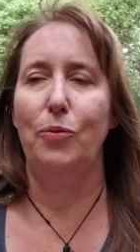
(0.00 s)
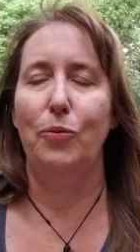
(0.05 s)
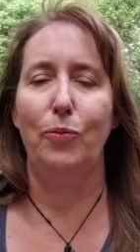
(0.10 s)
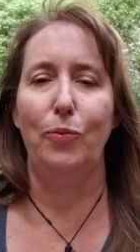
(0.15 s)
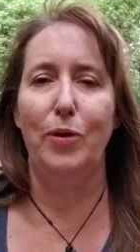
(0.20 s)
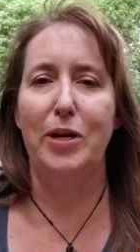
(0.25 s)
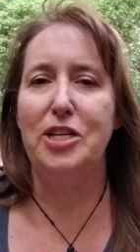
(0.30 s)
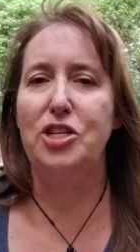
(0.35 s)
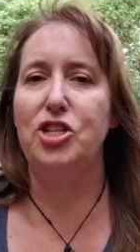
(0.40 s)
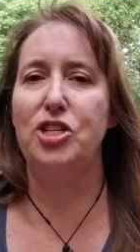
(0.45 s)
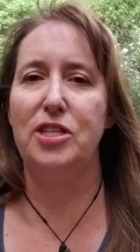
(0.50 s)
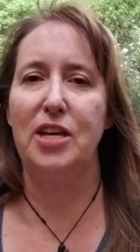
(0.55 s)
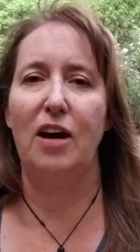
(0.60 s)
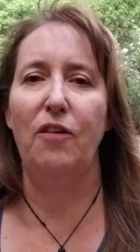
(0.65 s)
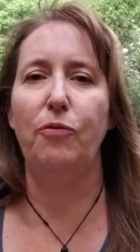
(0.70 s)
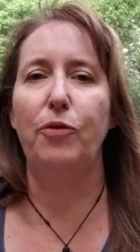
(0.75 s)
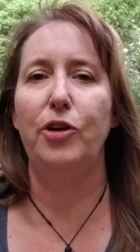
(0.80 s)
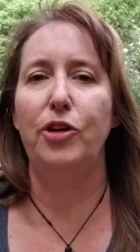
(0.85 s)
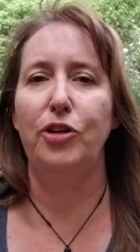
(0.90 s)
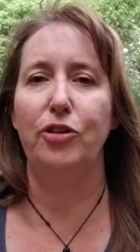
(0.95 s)
which
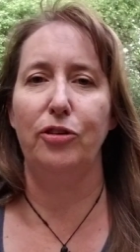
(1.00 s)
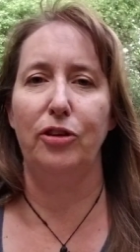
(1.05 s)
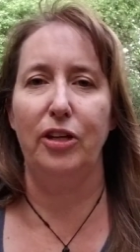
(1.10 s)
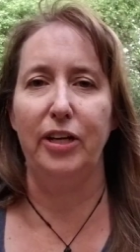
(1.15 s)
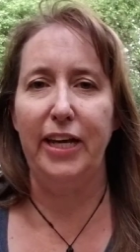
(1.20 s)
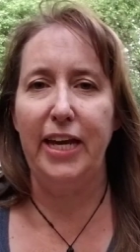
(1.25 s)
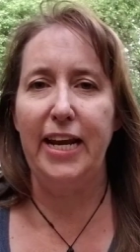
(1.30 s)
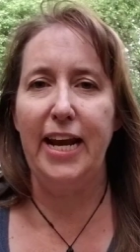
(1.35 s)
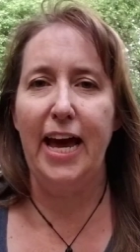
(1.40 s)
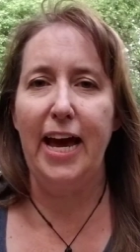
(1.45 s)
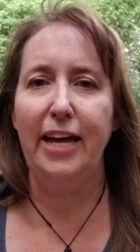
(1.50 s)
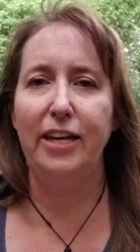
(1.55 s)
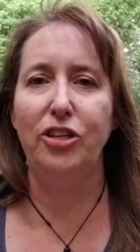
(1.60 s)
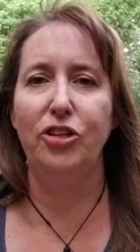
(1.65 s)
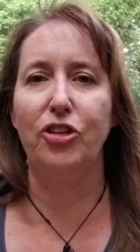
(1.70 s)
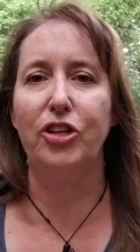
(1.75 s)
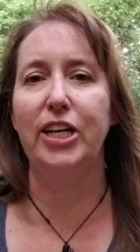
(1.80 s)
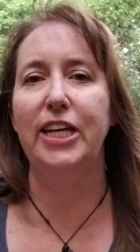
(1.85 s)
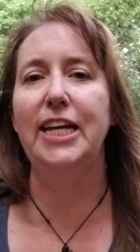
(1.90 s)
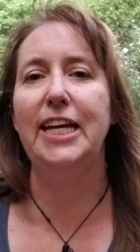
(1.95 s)
software you're looking at,
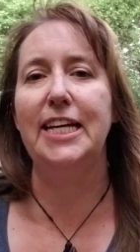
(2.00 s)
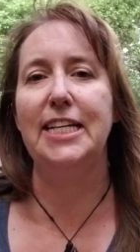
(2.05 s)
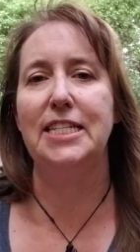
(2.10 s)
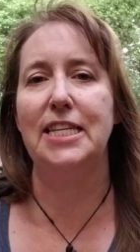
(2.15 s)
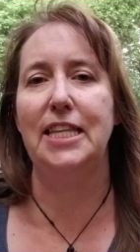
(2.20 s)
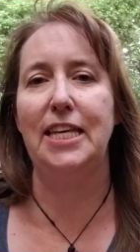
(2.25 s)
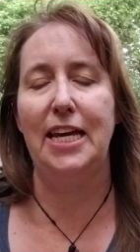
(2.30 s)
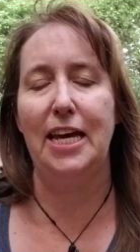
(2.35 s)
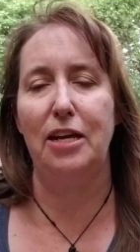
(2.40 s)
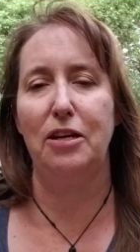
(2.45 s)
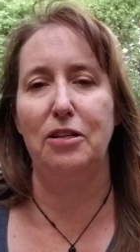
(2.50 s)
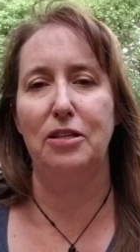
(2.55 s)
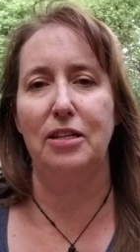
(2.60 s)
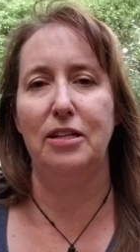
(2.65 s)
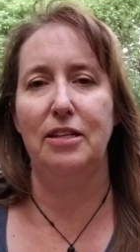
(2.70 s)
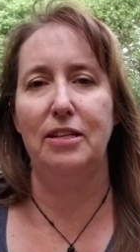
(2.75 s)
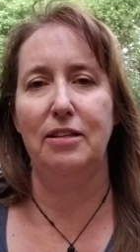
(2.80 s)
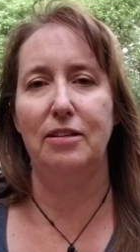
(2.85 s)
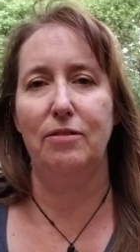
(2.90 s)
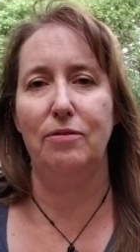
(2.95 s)
you're going to get to the
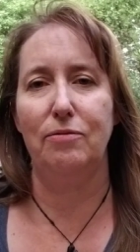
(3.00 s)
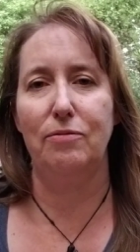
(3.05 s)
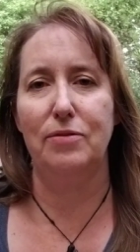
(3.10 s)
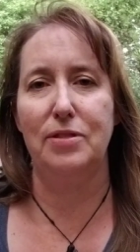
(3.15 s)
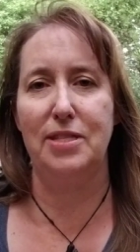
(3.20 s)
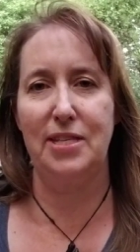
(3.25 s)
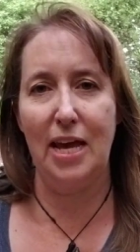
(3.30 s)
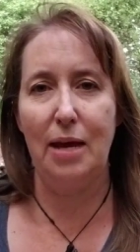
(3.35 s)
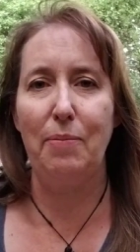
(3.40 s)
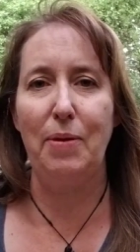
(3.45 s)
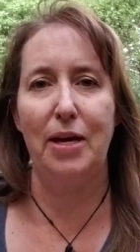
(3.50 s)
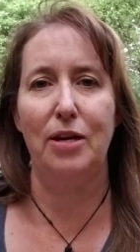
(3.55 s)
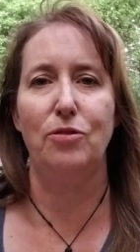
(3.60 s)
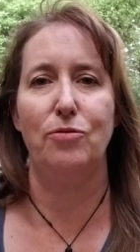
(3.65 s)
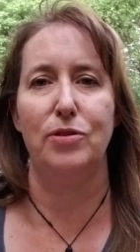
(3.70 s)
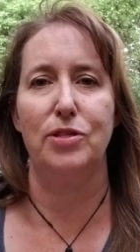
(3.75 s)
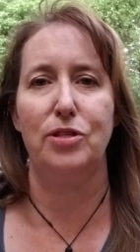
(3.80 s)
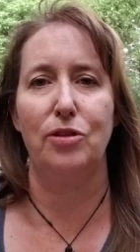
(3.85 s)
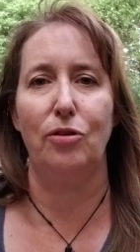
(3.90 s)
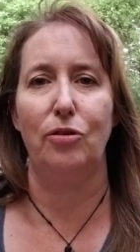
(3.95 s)
same end
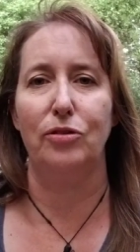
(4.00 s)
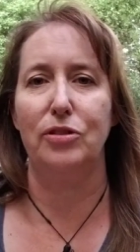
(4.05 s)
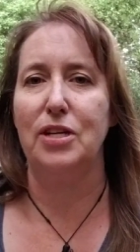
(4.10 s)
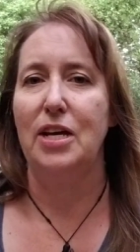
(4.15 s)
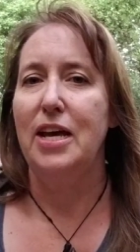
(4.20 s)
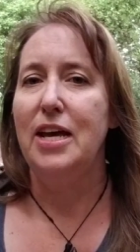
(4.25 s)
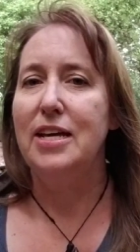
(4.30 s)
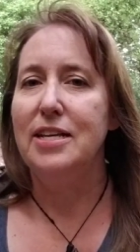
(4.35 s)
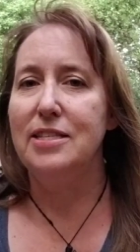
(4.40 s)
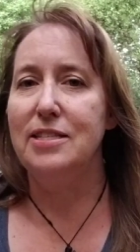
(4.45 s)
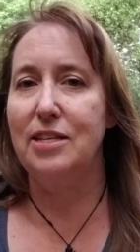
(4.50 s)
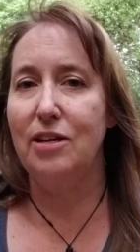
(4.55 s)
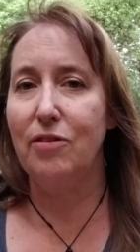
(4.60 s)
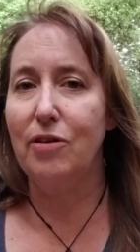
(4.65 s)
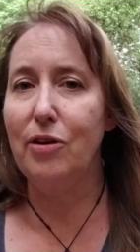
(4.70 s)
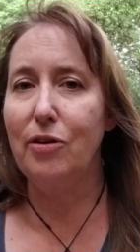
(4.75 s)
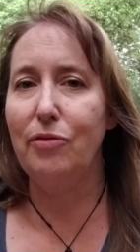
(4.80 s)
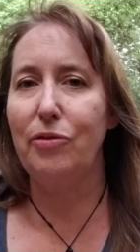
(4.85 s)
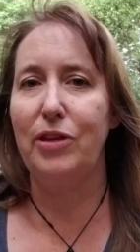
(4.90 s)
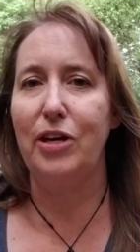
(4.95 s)
result.
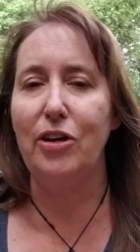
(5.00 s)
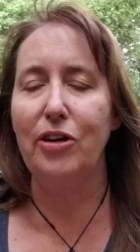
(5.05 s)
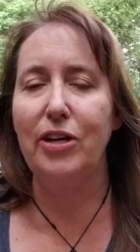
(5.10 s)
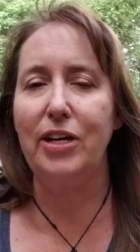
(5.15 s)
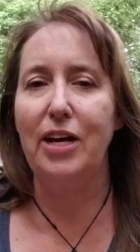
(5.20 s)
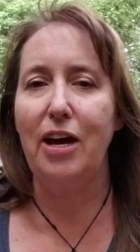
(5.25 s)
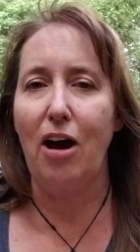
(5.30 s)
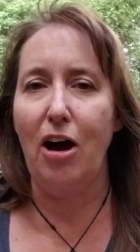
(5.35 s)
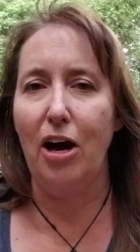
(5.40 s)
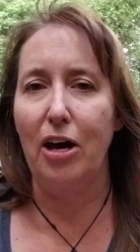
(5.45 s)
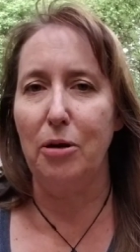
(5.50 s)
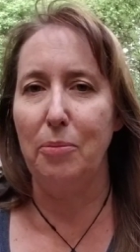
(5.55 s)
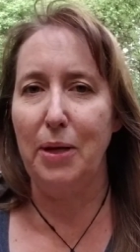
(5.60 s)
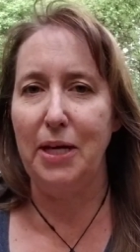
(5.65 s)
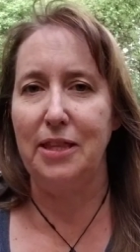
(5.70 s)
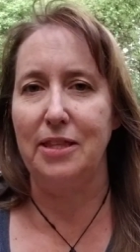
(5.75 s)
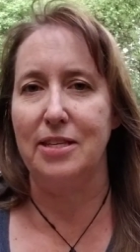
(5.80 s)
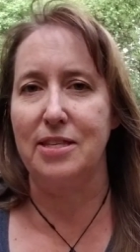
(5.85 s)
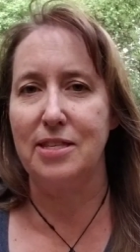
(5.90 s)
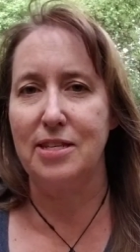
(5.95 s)
Xero, they're going to
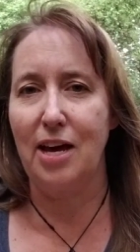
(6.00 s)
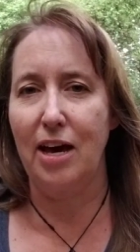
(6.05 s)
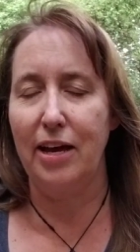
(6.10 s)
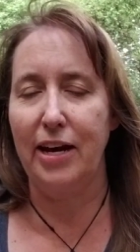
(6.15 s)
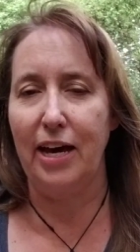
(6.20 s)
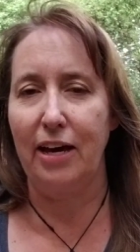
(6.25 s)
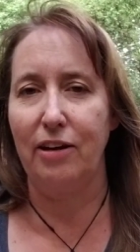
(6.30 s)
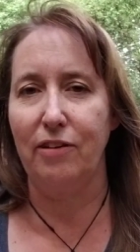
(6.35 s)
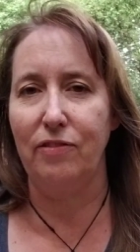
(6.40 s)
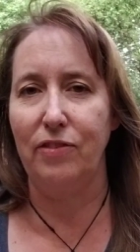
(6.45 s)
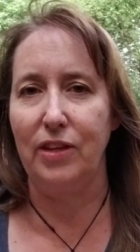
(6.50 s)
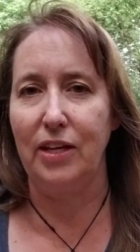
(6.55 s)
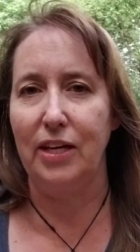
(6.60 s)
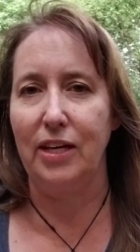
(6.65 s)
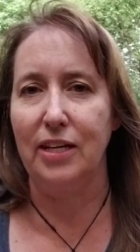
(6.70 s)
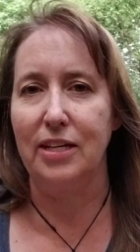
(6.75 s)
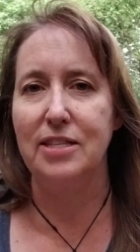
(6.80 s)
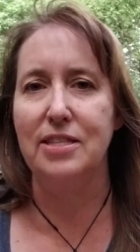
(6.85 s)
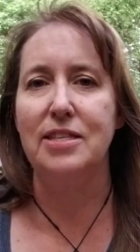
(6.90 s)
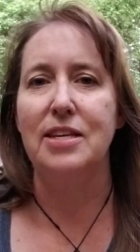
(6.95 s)
automate the snot out of
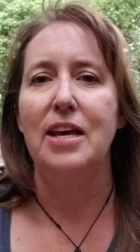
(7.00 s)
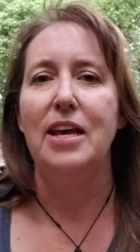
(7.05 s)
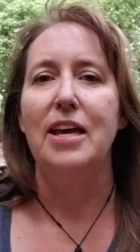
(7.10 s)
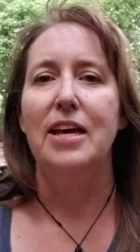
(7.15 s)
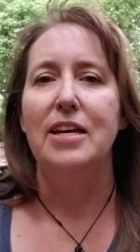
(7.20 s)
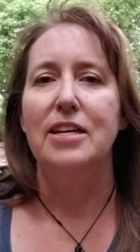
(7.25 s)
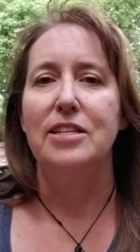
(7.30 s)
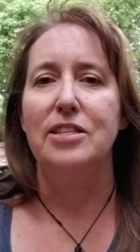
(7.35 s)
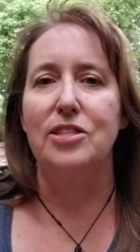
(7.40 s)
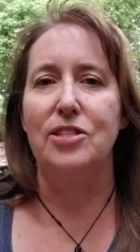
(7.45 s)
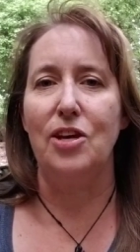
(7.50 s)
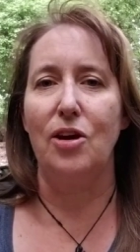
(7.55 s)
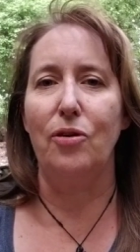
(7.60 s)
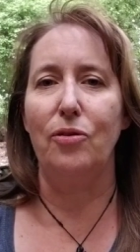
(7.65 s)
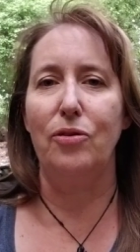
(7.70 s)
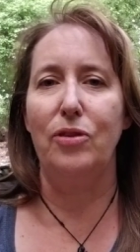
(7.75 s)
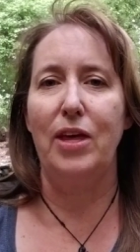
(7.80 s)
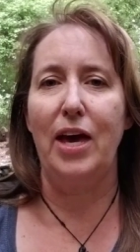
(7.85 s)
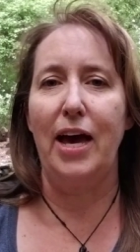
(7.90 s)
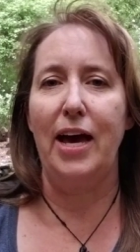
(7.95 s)
things
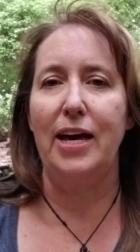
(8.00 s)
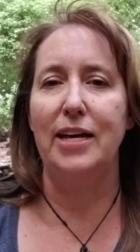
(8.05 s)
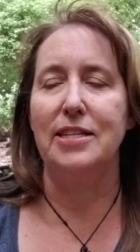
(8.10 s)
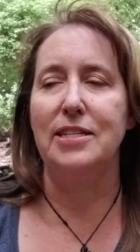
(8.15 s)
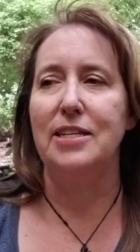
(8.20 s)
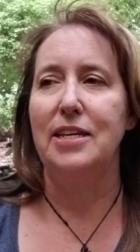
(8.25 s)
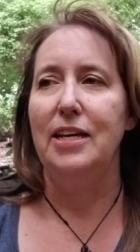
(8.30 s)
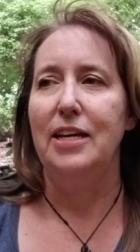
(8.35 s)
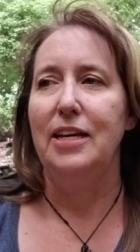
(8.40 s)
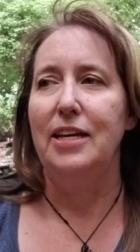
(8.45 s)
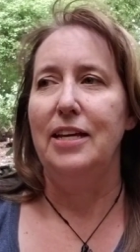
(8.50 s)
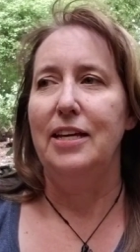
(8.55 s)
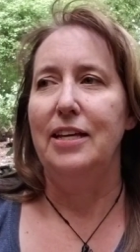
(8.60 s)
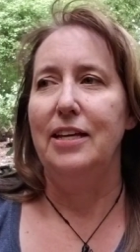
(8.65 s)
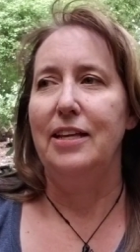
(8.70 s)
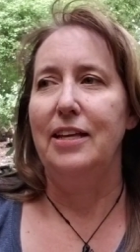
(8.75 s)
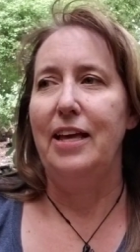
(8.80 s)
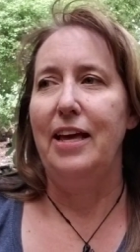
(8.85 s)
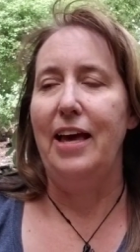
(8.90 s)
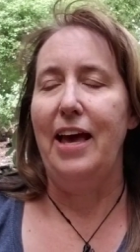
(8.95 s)
so that
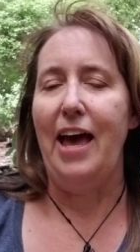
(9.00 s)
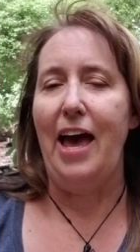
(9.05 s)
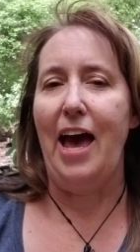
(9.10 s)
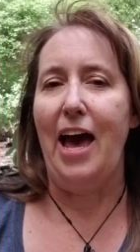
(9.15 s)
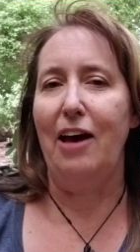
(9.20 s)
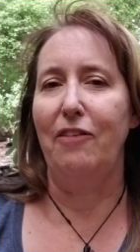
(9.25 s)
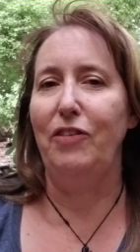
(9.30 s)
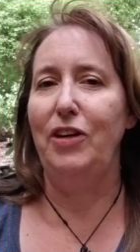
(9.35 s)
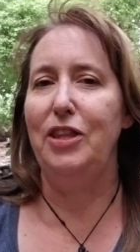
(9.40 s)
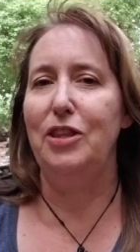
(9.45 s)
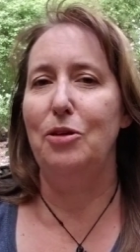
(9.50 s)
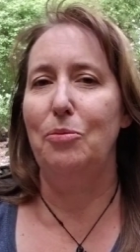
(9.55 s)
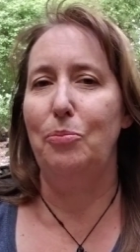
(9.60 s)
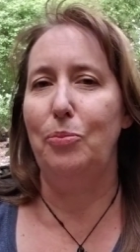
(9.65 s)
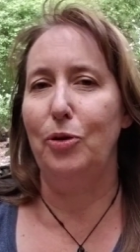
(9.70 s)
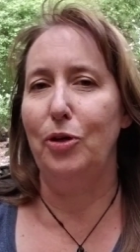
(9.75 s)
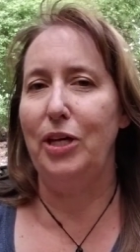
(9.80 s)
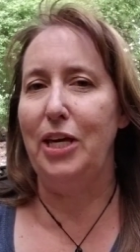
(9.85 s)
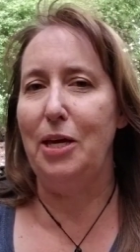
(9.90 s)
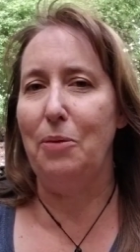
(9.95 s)
having the
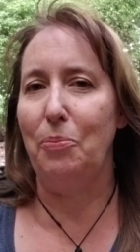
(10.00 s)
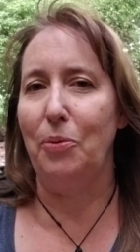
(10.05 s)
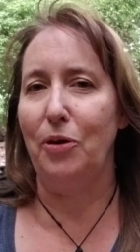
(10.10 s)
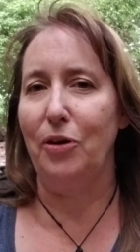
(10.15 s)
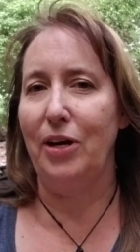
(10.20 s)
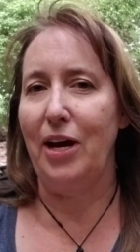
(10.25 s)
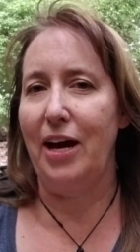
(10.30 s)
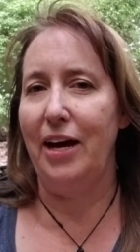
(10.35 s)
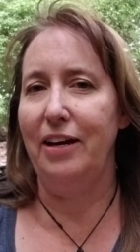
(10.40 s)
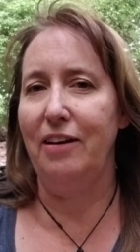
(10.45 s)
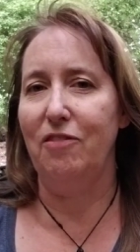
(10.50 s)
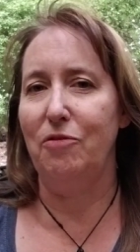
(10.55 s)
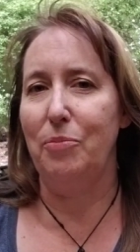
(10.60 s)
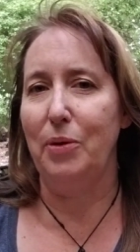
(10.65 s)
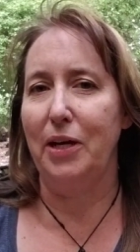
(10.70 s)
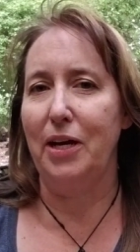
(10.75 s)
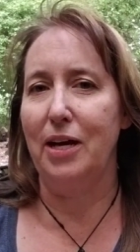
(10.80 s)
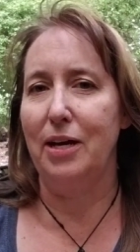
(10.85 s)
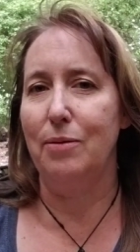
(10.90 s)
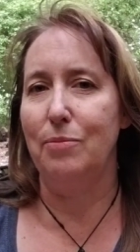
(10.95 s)
bookkeeper kind of
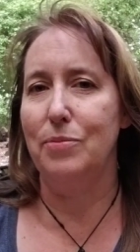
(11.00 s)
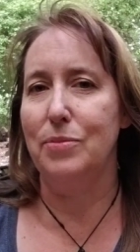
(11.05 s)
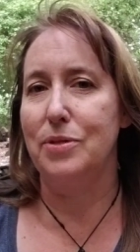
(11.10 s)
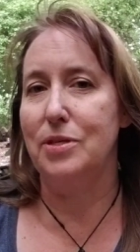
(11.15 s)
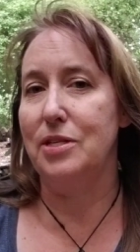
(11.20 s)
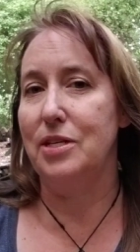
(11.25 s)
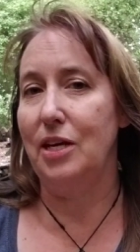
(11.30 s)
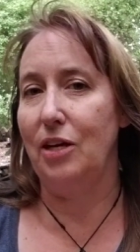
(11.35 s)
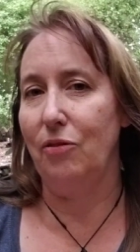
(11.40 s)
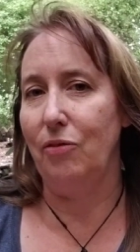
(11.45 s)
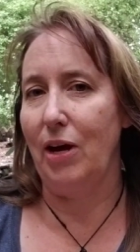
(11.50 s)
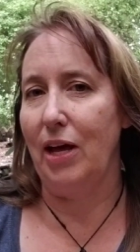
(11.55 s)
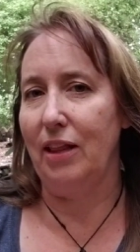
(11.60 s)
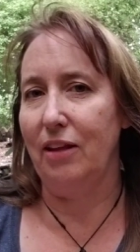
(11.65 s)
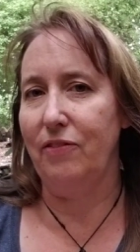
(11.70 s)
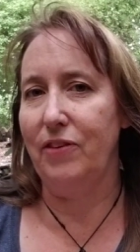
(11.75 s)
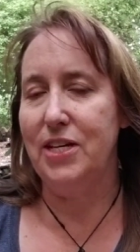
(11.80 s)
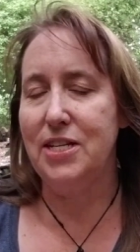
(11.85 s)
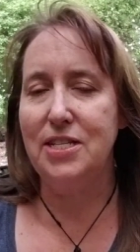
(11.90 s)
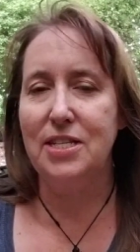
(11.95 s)
becomes
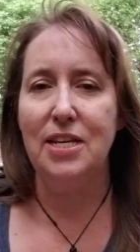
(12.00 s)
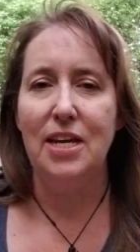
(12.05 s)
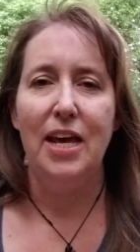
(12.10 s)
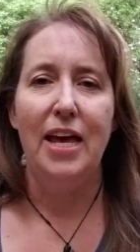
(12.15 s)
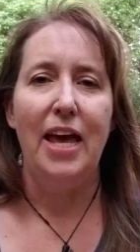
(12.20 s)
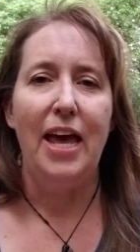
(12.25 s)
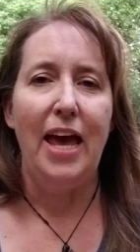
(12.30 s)
irrelevant.